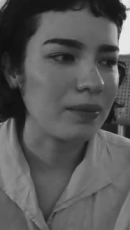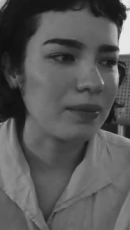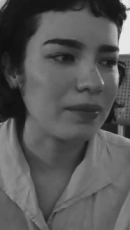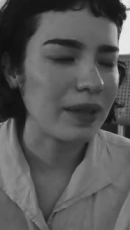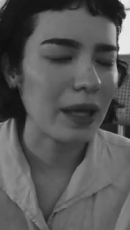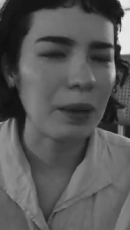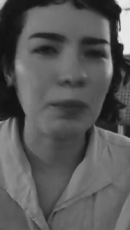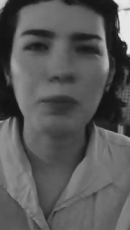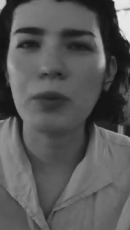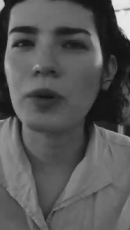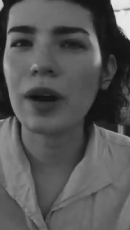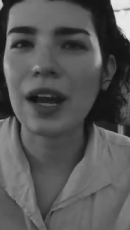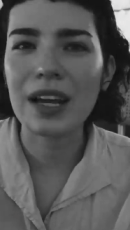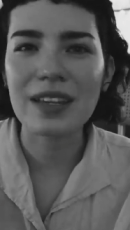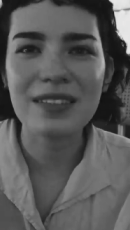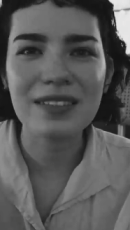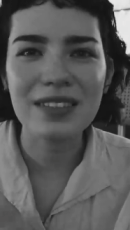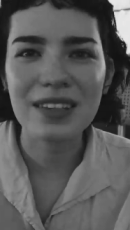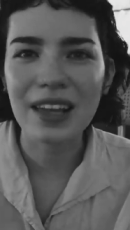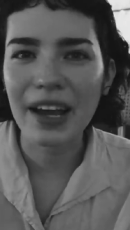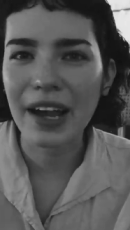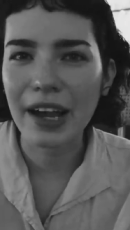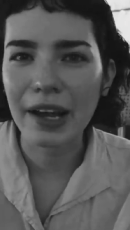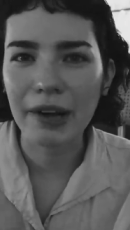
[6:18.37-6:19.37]
like
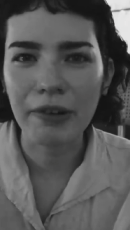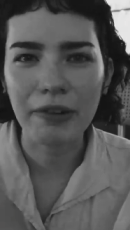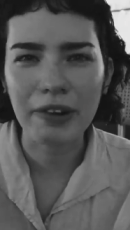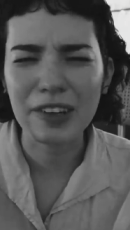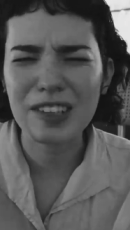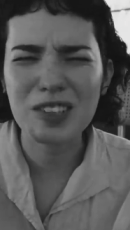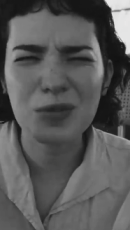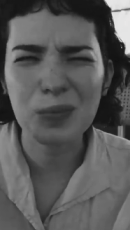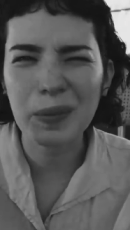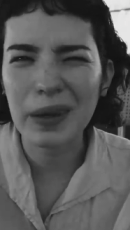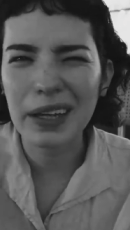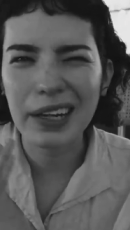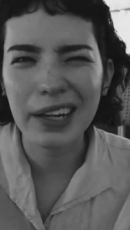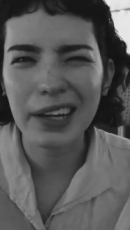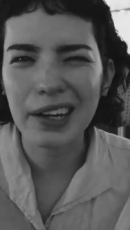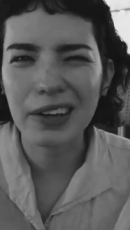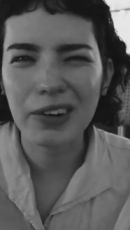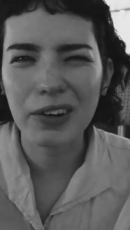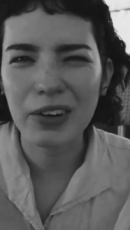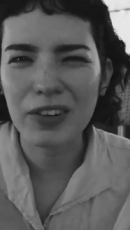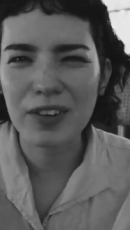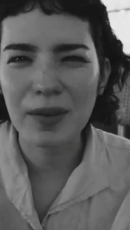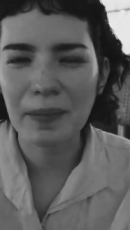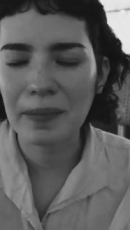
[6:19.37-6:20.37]
Priceline or
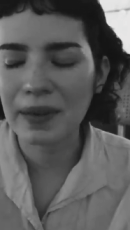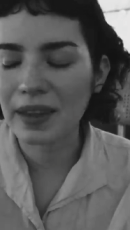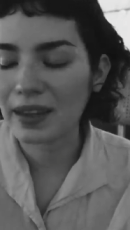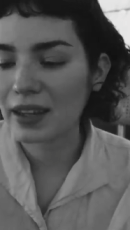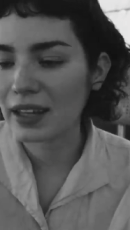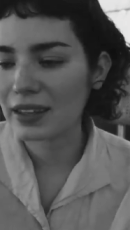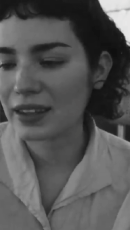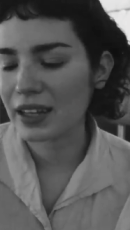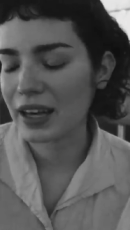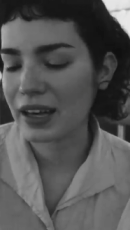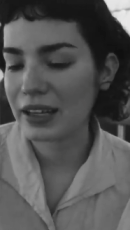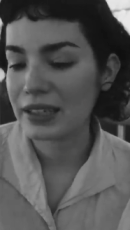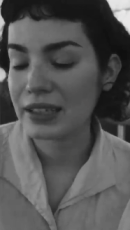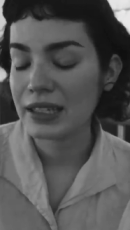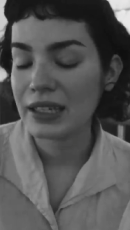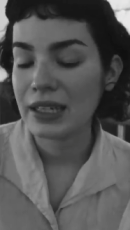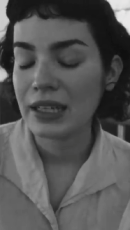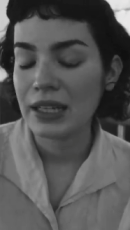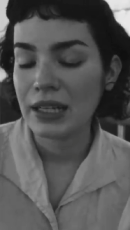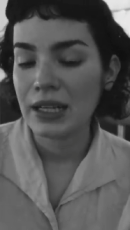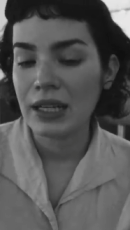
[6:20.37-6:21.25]
Expedia or something like that.